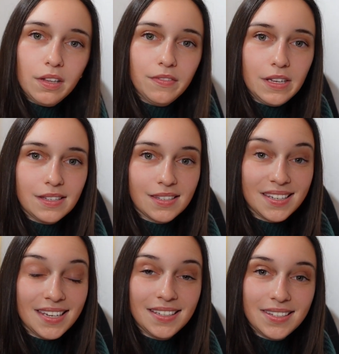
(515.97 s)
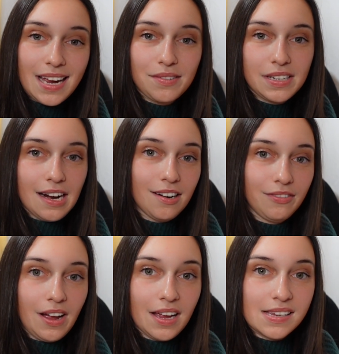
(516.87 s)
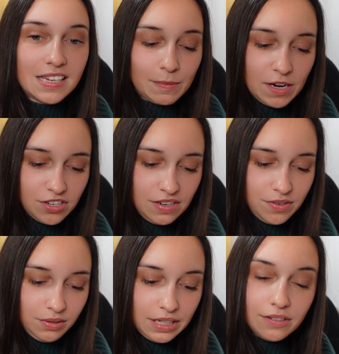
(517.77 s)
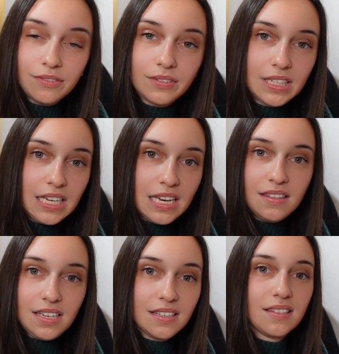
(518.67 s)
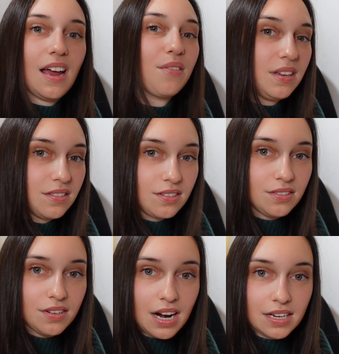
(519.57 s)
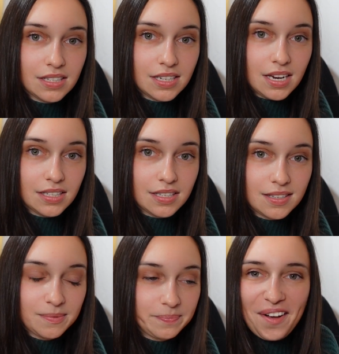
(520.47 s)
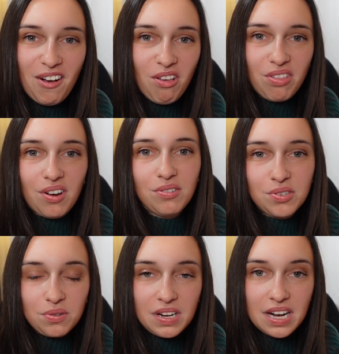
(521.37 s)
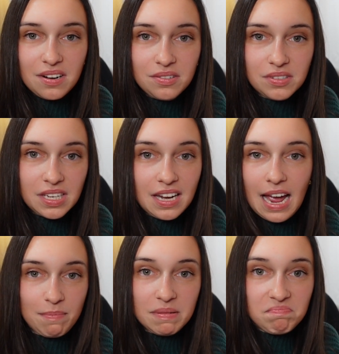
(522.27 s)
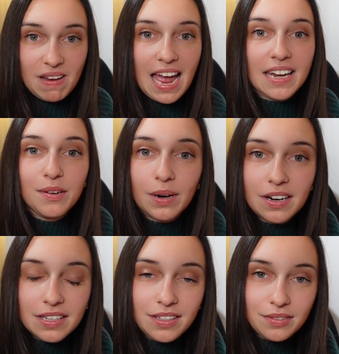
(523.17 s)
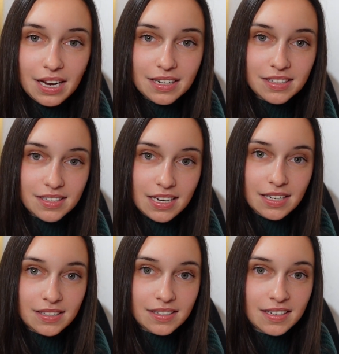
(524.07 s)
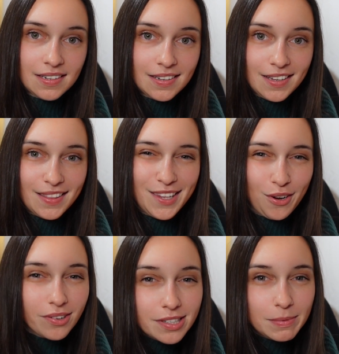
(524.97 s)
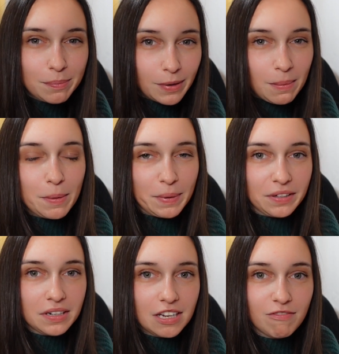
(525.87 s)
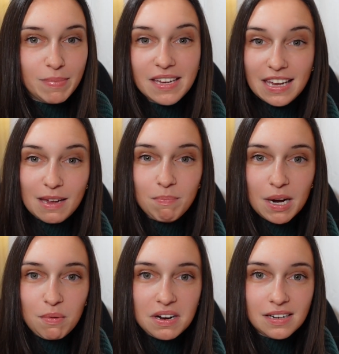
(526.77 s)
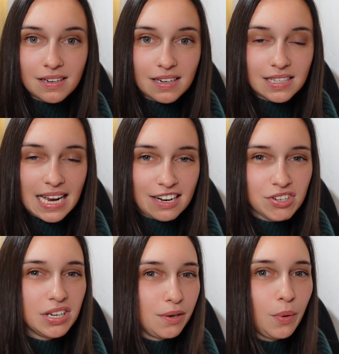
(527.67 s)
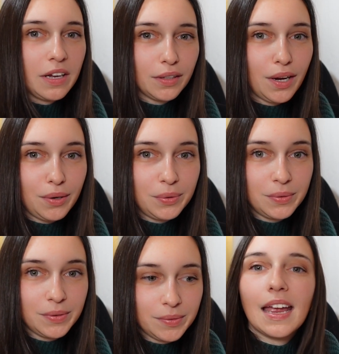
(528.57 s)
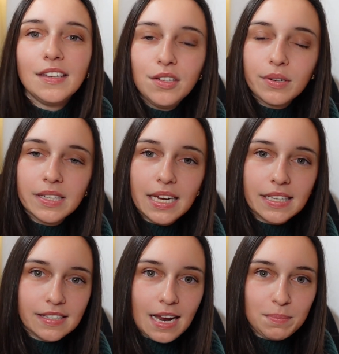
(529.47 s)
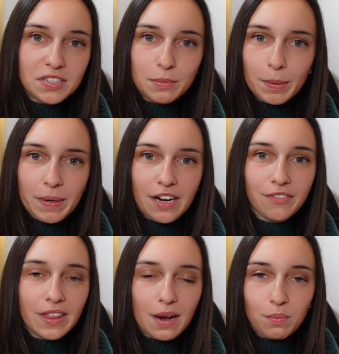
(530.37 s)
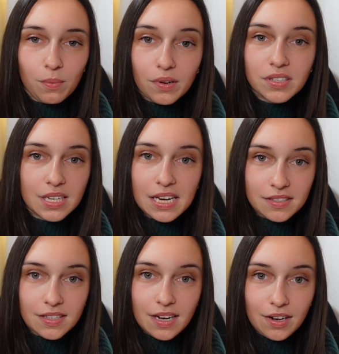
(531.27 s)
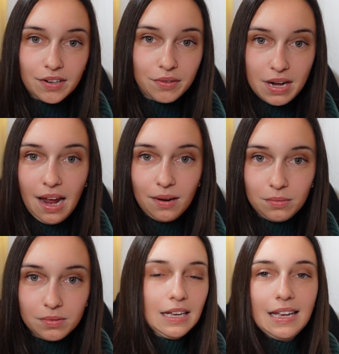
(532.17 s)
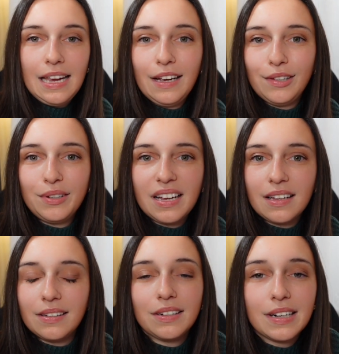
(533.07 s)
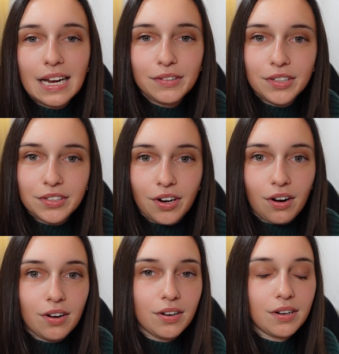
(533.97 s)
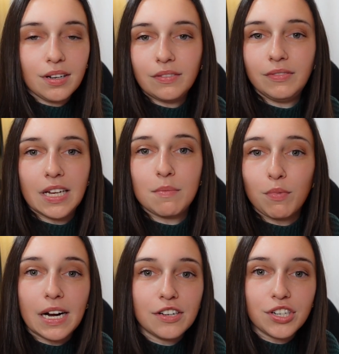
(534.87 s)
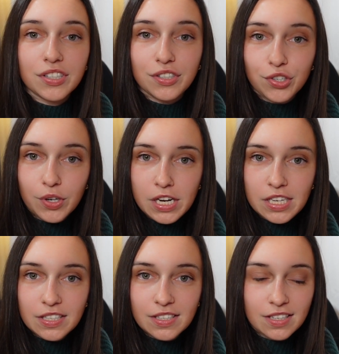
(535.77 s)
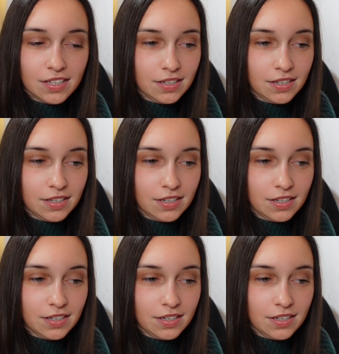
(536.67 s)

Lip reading: of this can sound terrifying, especially if you live in the southeastern United States. Although tornadoes can happen anywhere in the United States, the ultimate probability of being hit by one is actually quite low. And you can take steps to prepare for that worst case scenario now, including clearing out your yard of dead branches and trees,